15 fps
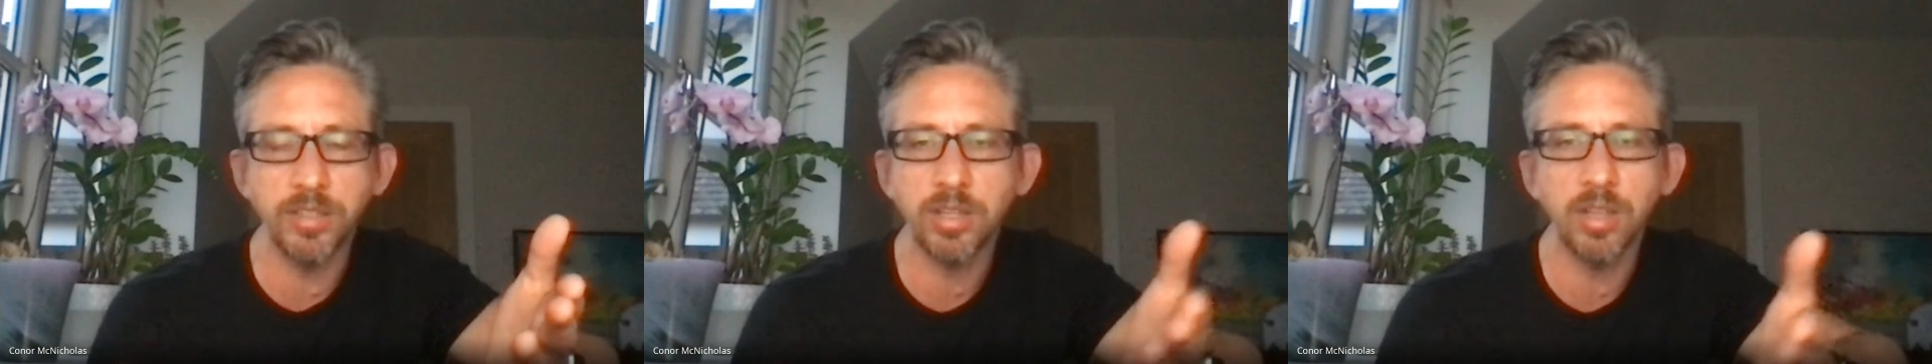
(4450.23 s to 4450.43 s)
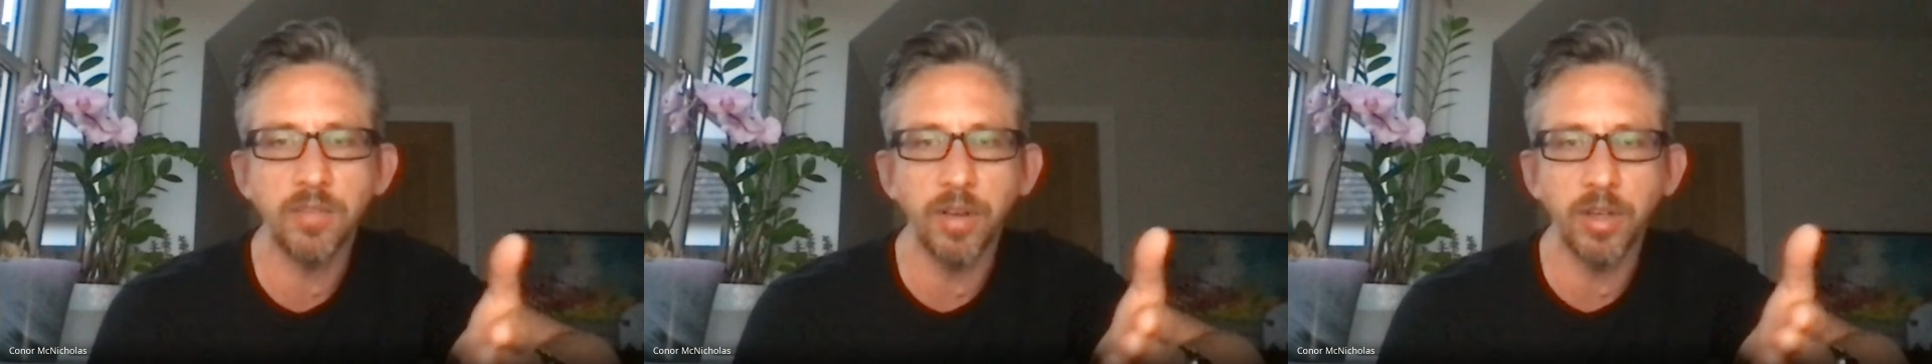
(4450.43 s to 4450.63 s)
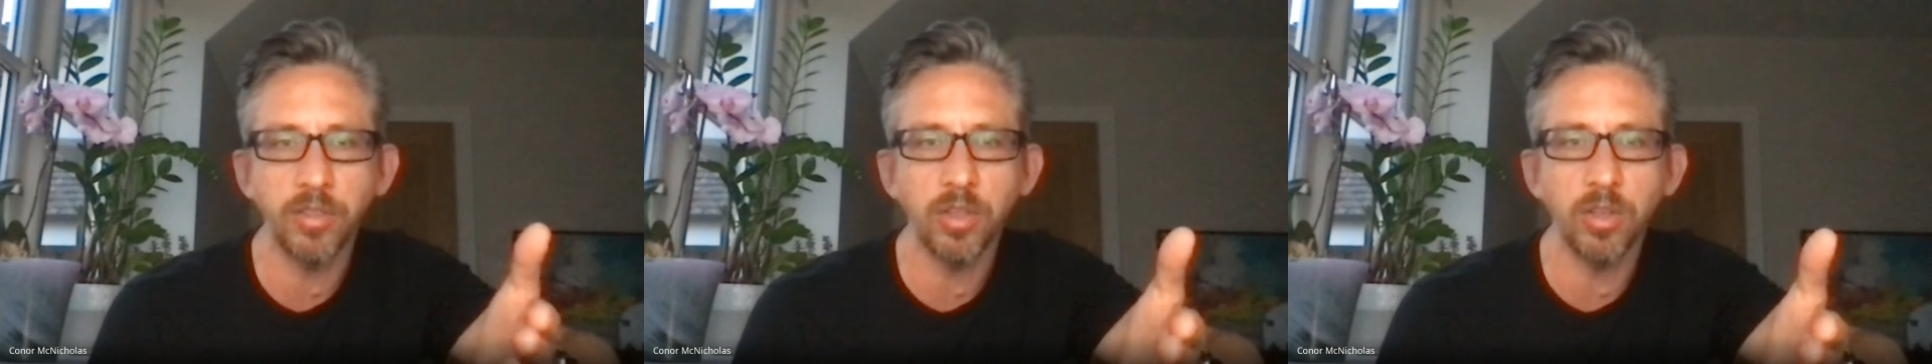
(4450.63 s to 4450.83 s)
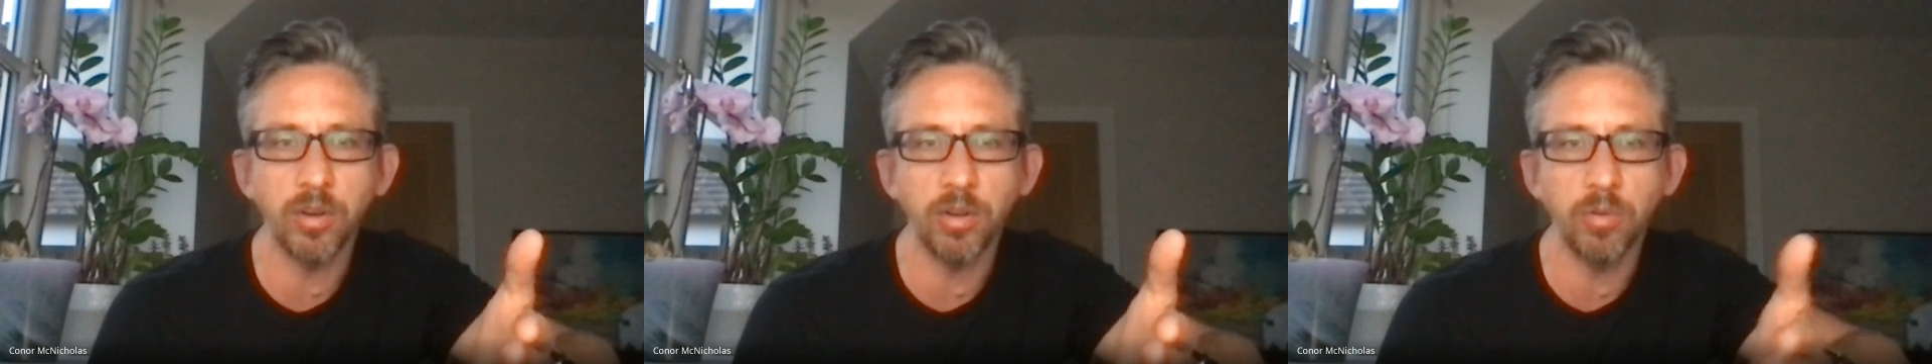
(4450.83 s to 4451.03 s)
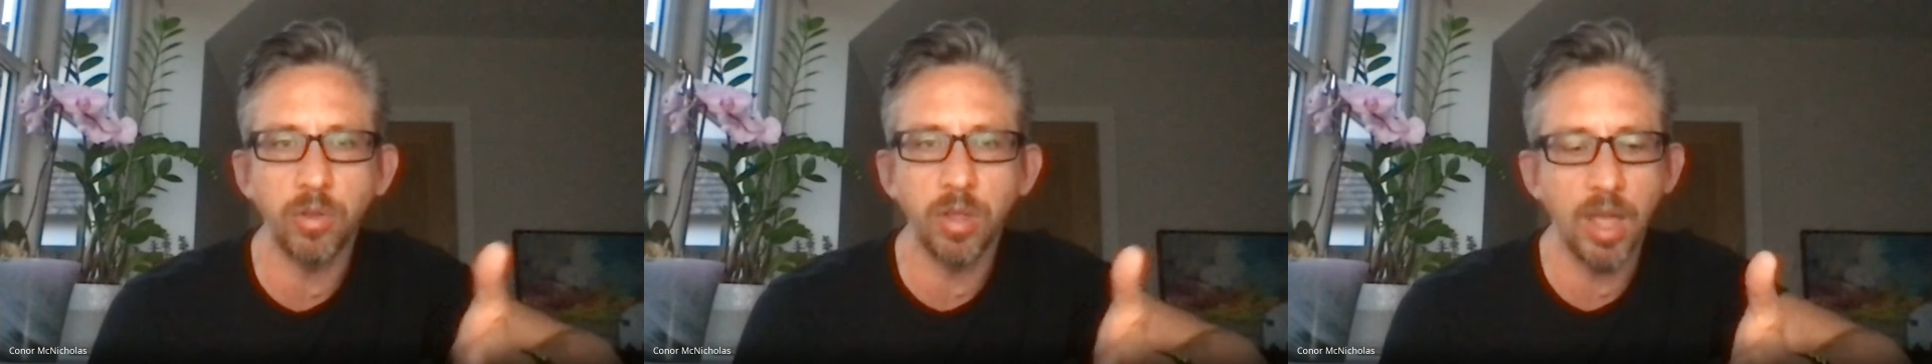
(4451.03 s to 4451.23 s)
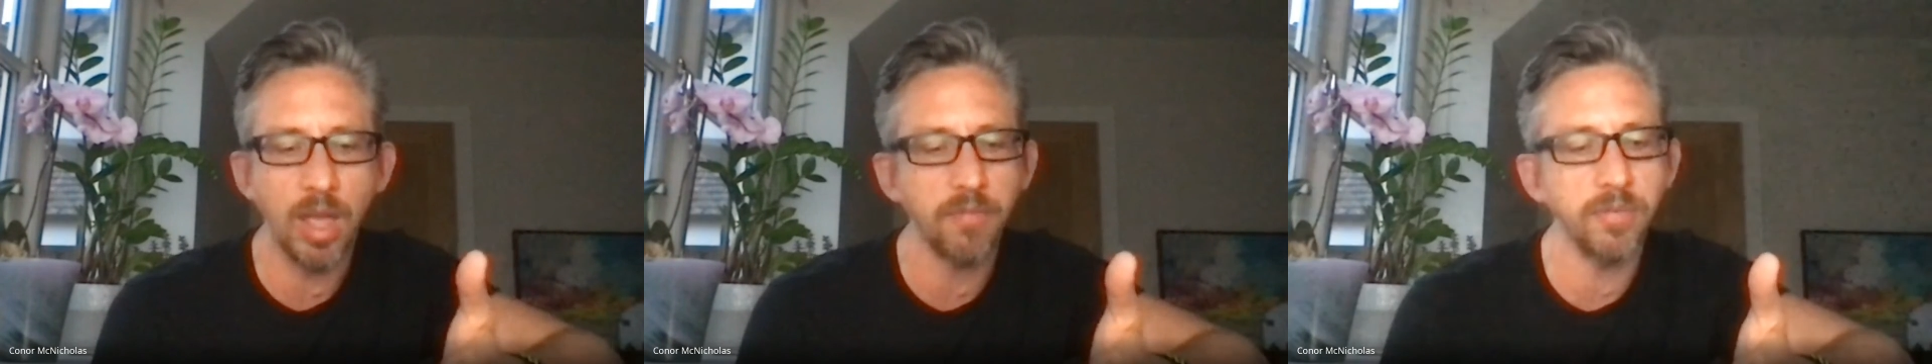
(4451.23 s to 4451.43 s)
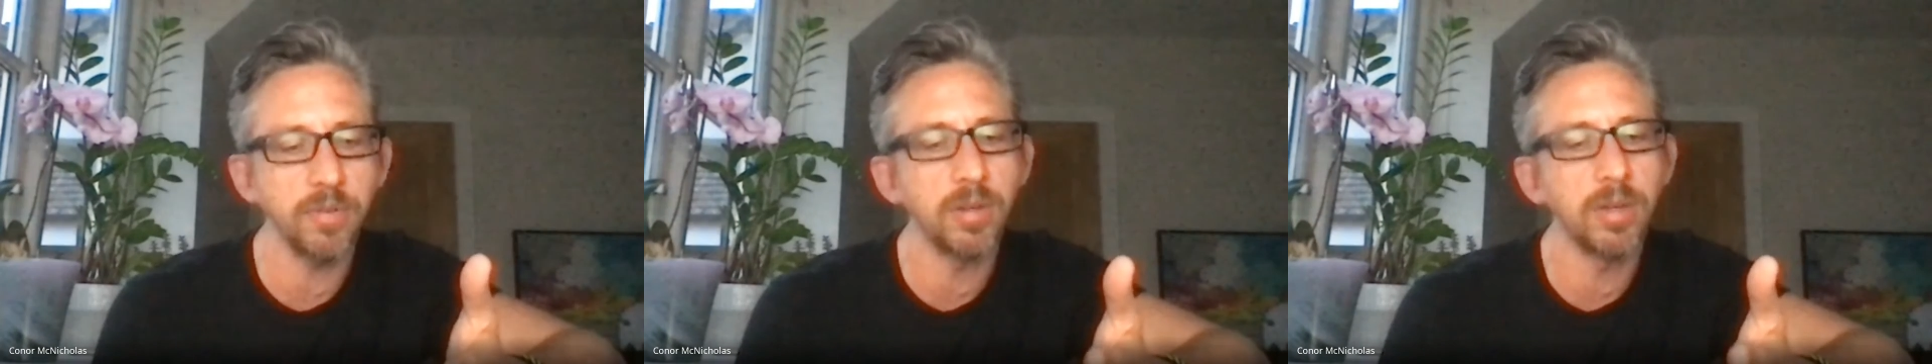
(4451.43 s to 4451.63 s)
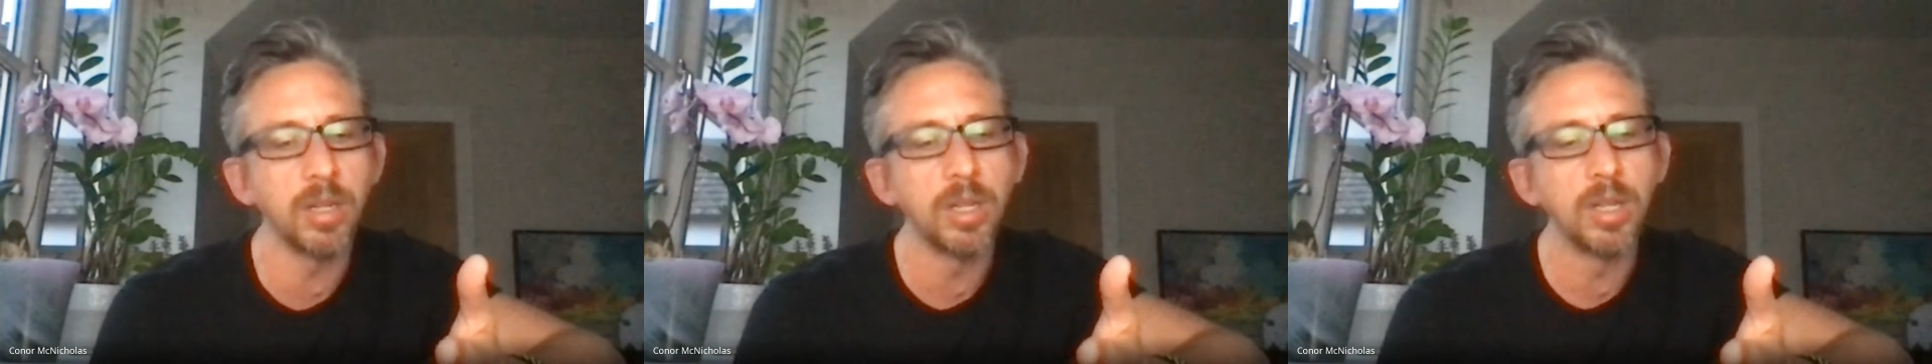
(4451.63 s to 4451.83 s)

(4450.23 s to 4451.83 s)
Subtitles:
So you've either got it or you haven't.